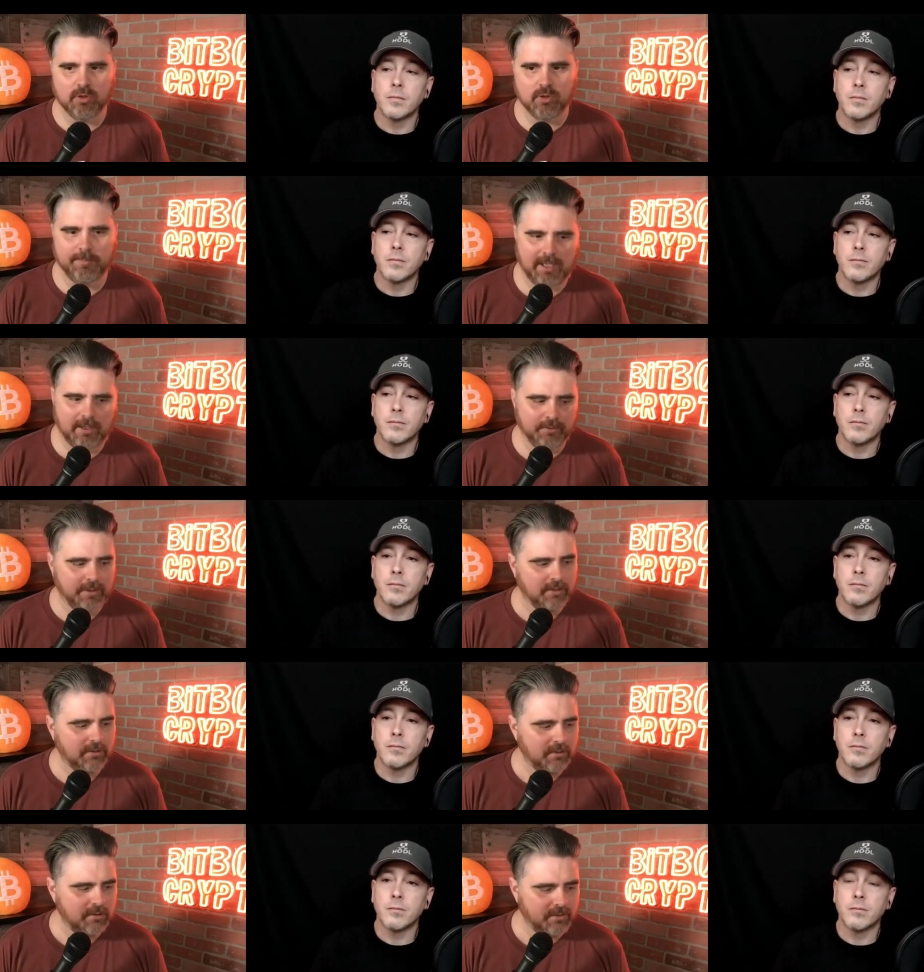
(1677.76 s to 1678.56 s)
Speaker 1: about
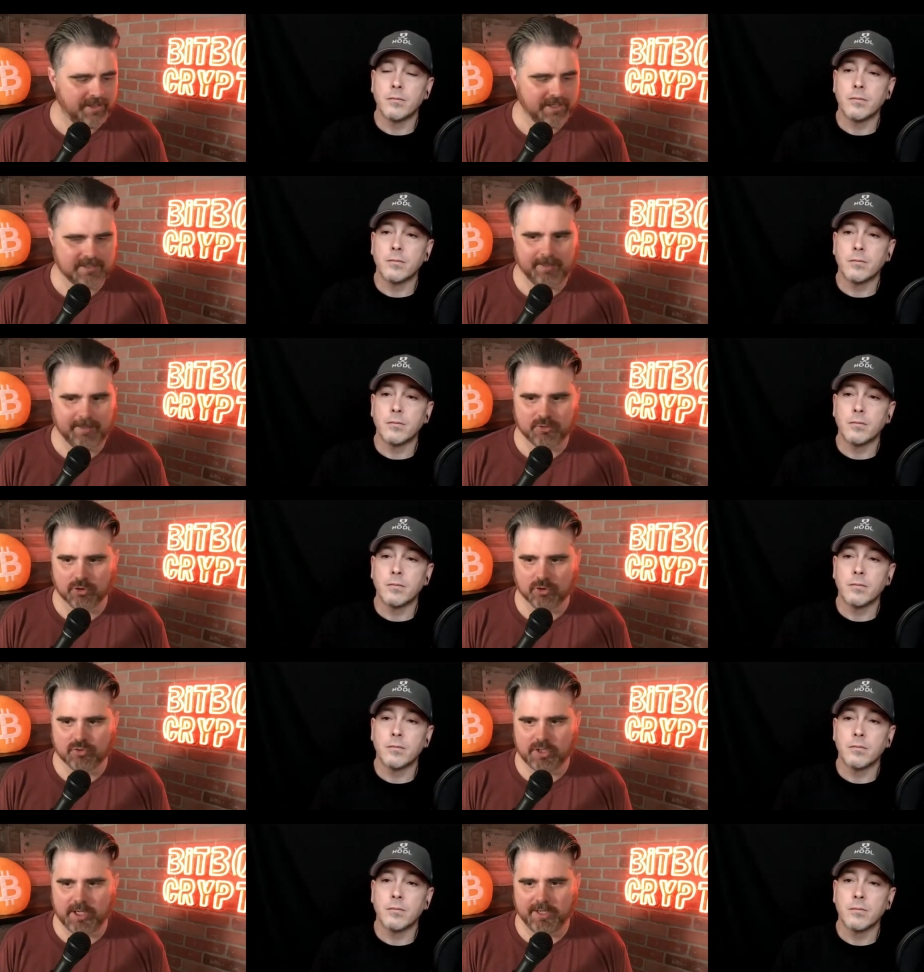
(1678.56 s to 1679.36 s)
things about your
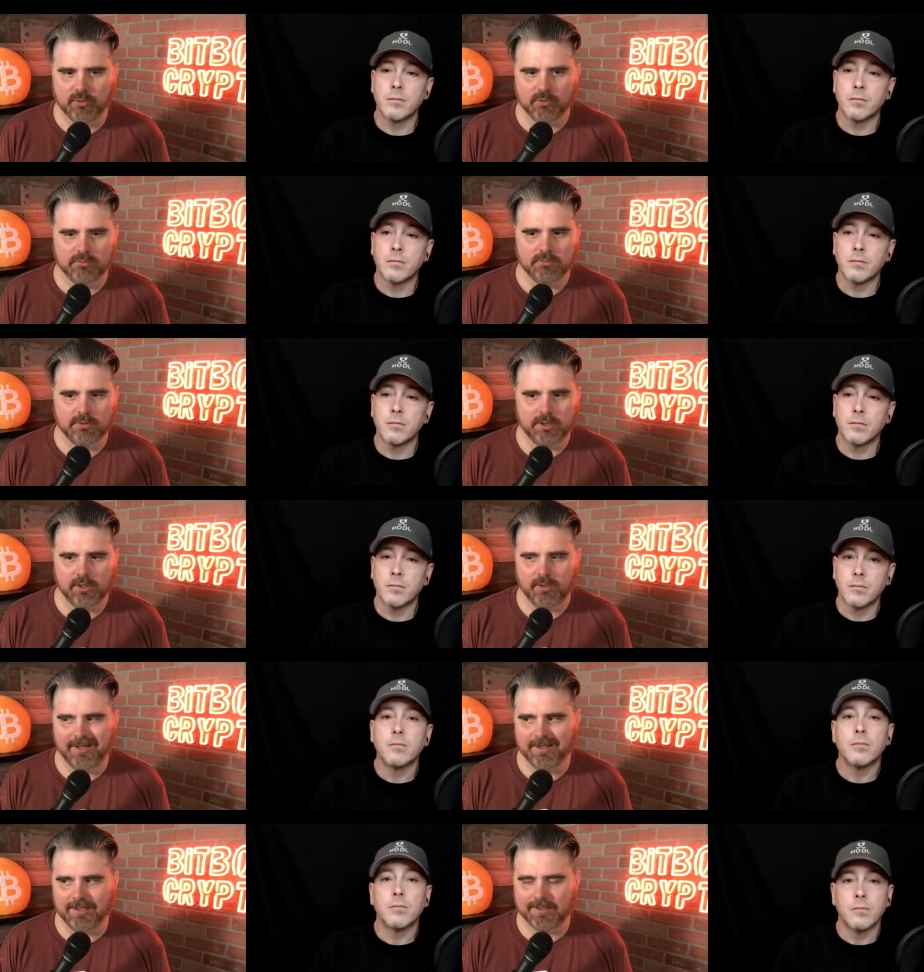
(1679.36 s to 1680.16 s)
own channel,
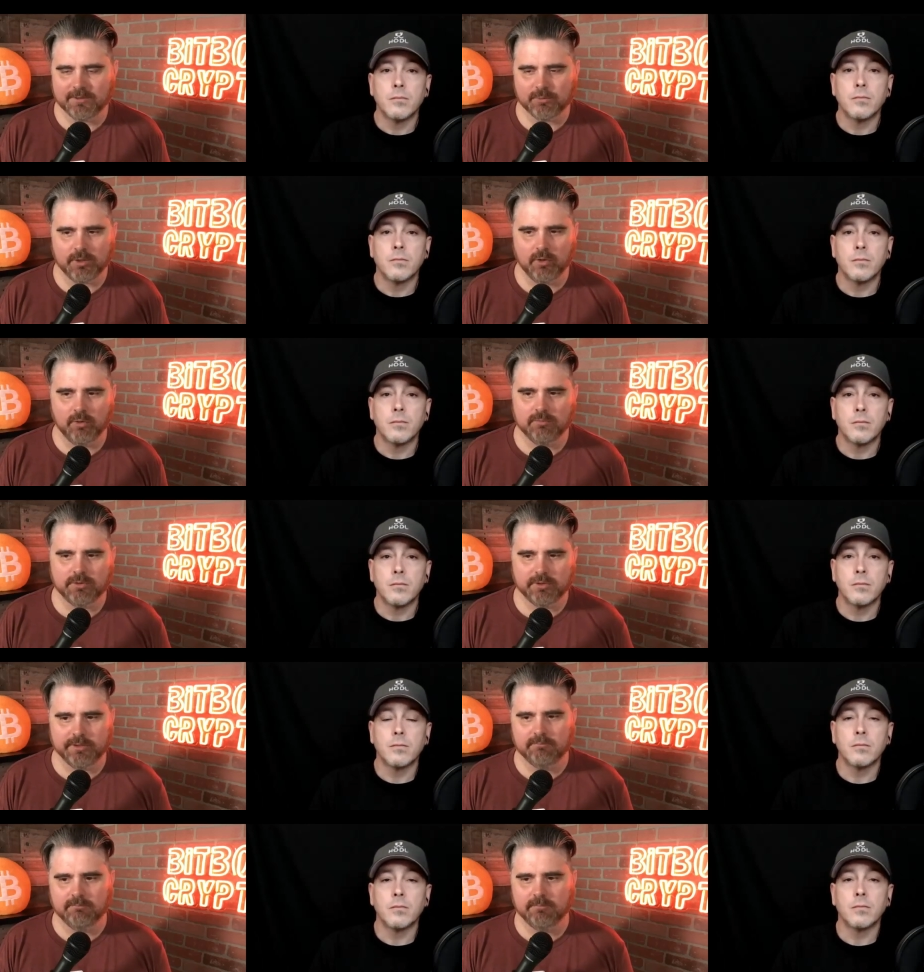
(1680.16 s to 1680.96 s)
and this will go
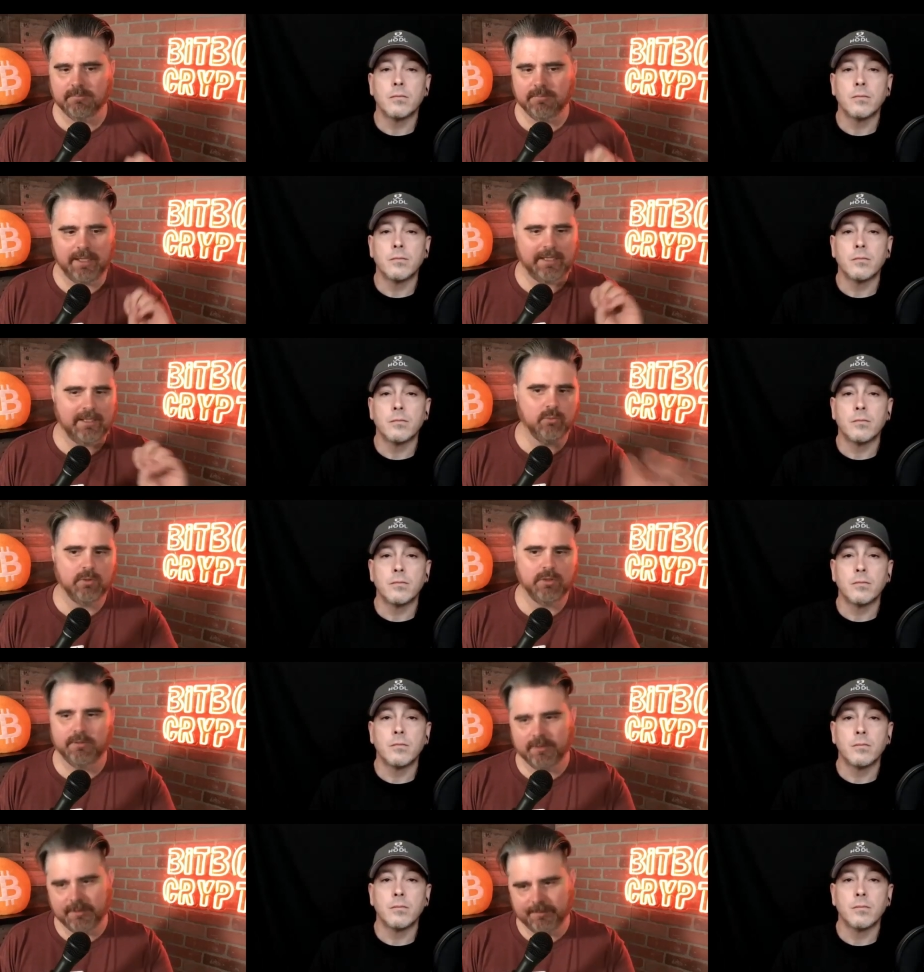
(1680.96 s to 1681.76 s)
to
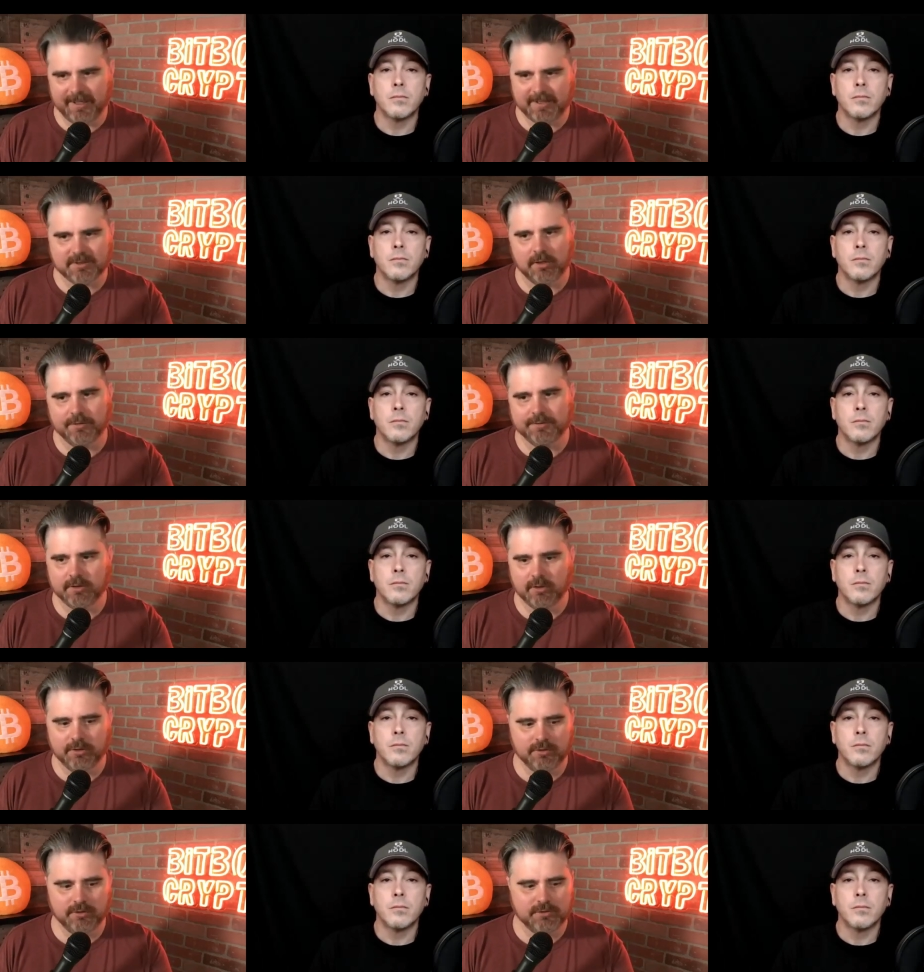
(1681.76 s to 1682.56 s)
anyone that makes
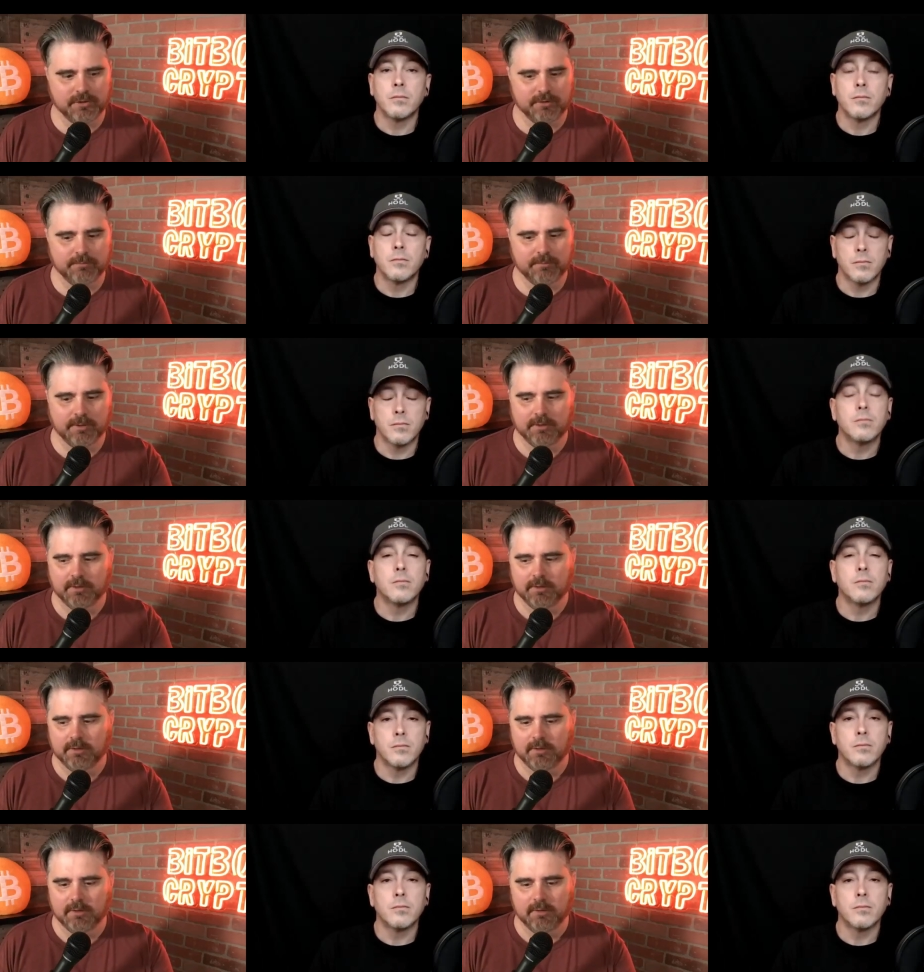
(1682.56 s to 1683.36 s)
content on YouTube,
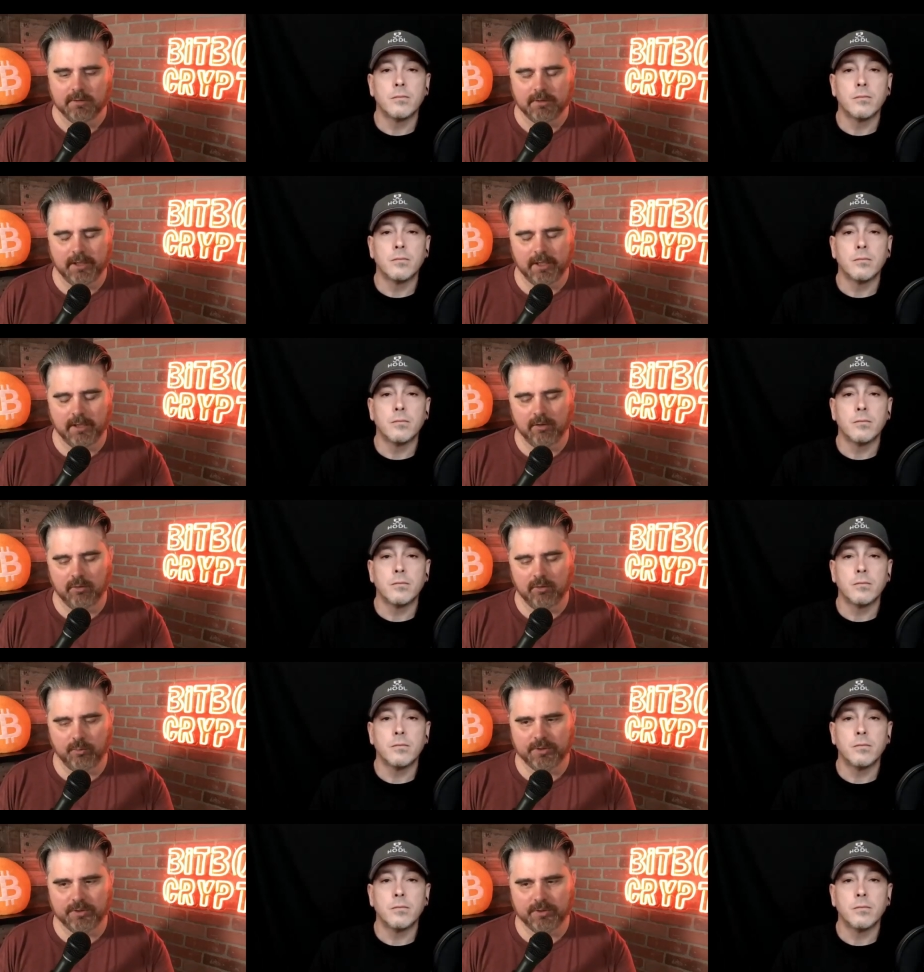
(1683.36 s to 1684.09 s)
which